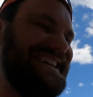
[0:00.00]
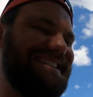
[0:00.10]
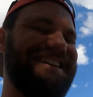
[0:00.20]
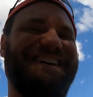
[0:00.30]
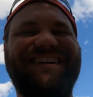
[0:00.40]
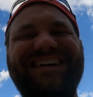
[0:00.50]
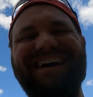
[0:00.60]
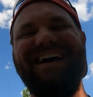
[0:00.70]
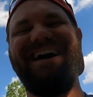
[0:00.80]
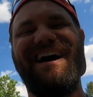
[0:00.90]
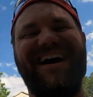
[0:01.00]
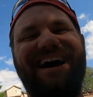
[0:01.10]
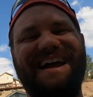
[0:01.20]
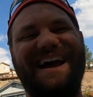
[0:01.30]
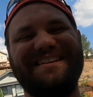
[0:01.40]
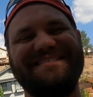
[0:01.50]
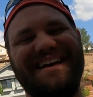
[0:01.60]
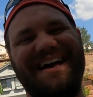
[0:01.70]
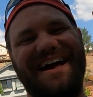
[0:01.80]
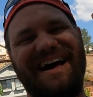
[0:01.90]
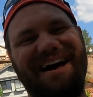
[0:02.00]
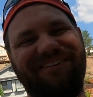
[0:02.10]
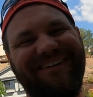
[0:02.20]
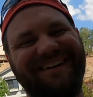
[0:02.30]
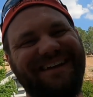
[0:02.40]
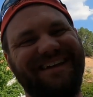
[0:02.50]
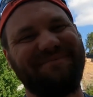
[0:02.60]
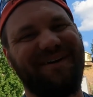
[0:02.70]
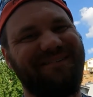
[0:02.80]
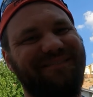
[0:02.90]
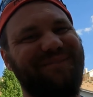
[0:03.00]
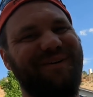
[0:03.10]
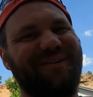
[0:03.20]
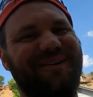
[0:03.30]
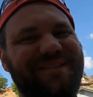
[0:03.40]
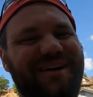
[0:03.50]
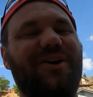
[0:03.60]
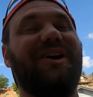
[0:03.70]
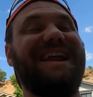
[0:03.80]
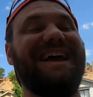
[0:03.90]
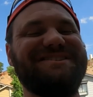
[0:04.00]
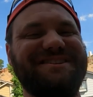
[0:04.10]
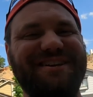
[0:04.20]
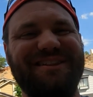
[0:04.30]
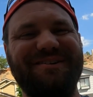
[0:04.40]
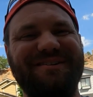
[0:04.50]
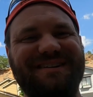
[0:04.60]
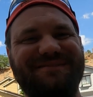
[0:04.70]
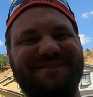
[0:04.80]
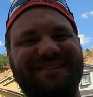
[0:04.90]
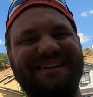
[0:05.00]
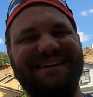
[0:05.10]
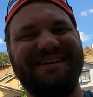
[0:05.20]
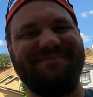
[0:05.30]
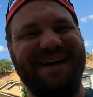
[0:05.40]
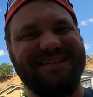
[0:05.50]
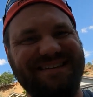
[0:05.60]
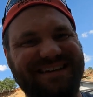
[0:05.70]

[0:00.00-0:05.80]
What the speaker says: So, all right, guys, we're gonna get a motor on, or an engine unloaded, and we'll come back to